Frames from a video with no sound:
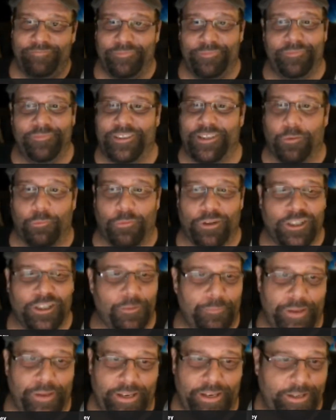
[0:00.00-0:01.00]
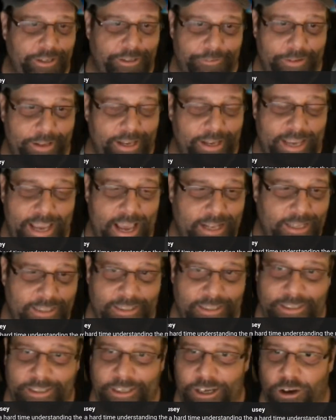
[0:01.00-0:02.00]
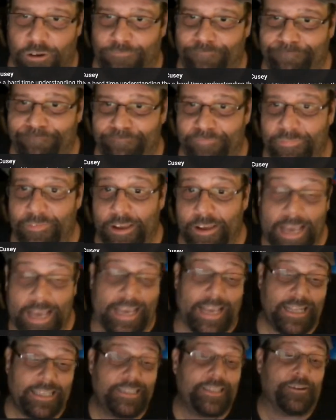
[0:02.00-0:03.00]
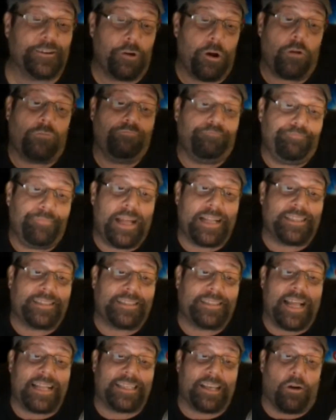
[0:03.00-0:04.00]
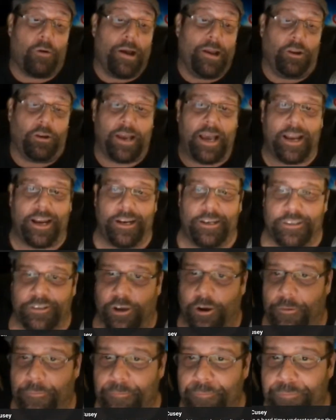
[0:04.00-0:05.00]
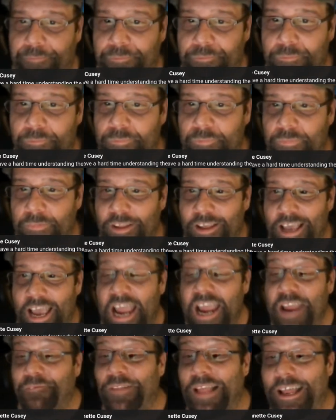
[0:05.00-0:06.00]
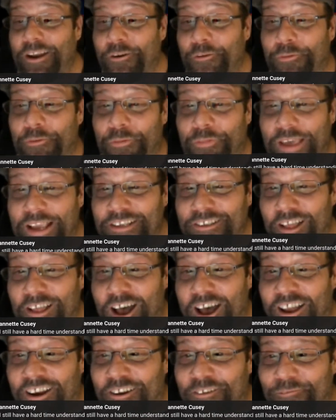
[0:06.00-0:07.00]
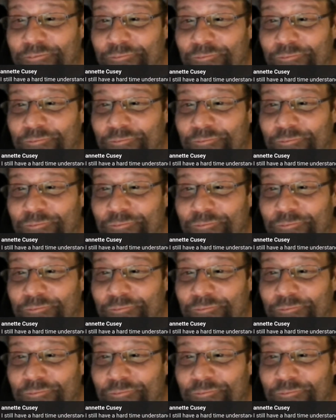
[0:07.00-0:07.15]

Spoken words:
someone's opinion against, against their own. That's how I look at it. So, hey, Flat Earther, thanks a lot.